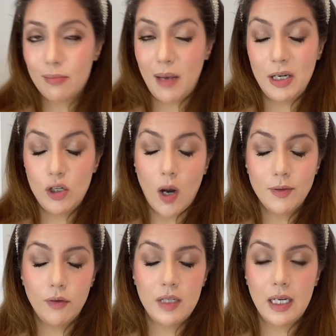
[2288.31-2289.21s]
maybe
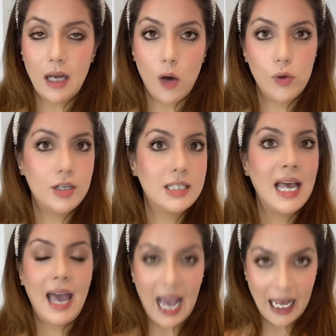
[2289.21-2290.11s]
tops 15 hours,
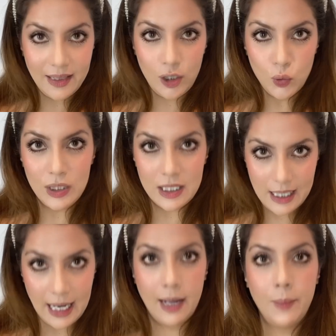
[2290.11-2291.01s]
and they do stay.